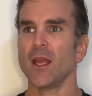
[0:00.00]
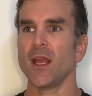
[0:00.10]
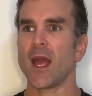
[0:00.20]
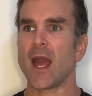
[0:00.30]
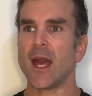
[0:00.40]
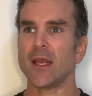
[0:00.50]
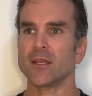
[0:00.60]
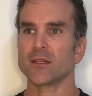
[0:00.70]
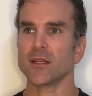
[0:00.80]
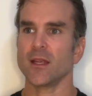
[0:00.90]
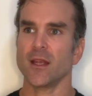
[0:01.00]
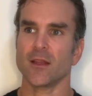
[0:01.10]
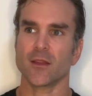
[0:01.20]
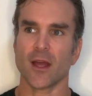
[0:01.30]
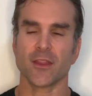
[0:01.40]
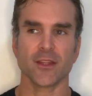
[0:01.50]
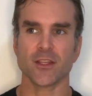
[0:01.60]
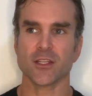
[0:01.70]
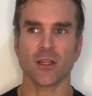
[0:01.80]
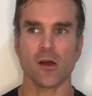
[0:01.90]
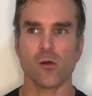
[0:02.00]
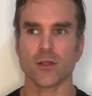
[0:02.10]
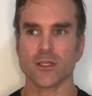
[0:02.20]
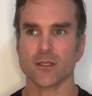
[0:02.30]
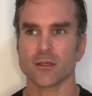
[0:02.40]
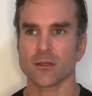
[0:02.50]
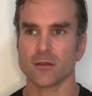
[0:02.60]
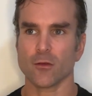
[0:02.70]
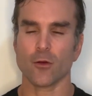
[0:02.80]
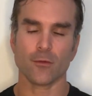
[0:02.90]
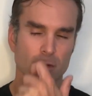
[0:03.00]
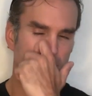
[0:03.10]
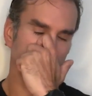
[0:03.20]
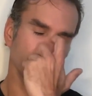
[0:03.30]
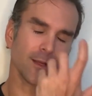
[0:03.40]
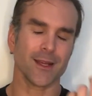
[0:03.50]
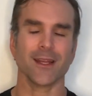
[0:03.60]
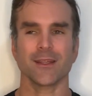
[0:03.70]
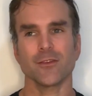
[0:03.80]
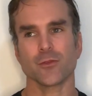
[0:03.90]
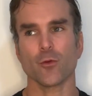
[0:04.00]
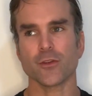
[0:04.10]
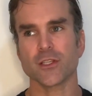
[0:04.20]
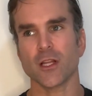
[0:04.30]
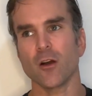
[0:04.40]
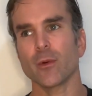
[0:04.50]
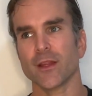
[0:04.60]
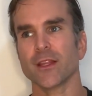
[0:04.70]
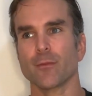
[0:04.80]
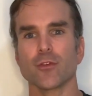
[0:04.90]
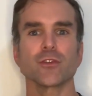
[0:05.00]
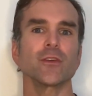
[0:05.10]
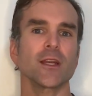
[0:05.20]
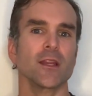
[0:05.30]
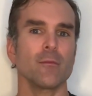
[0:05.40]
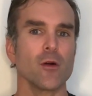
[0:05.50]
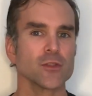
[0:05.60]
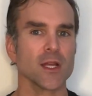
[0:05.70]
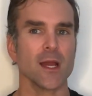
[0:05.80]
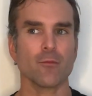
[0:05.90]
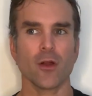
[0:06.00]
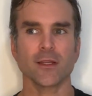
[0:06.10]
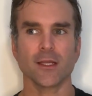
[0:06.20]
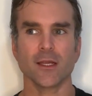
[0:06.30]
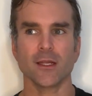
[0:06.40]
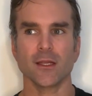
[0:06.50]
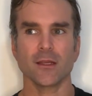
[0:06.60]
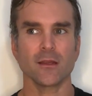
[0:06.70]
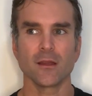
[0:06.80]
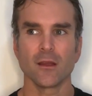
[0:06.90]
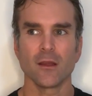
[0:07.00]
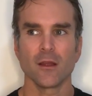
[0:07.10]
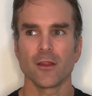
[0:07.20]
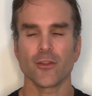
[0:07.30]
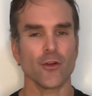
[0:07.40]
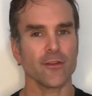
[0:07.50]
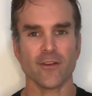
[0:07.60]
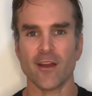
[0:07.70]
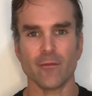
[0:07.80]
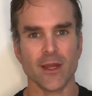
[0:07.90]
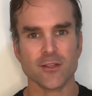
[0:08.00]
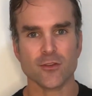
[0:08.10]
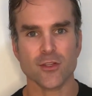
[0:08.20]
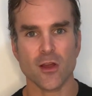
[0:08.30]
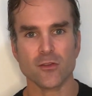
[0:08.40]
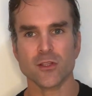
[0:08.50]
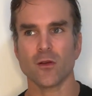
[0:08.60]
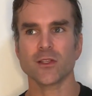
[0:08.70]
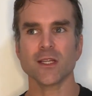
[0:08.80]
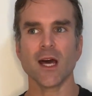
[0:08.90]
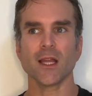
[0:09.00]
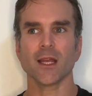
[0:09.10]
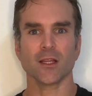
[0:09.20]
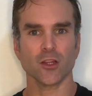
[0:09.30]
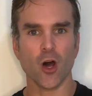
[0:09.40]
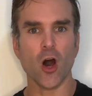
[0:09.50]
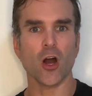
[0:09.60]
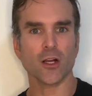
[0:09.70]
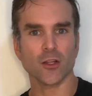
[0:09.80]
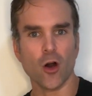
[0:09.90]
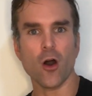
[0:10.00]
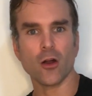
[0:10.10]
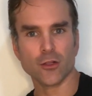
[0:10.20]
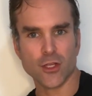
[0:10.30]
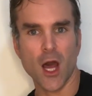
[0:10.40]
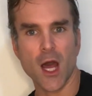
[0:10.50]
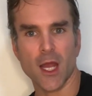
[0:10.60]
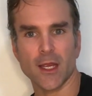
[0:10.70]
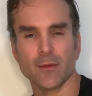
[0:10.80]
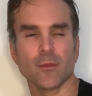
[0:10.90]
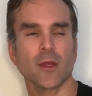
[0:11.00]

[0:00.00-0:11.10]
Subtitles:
And I think the slowest, or I hate to use the word slow, but I think the person who did it the most time probably did it in 35 minutes or so. So it's not like a long time.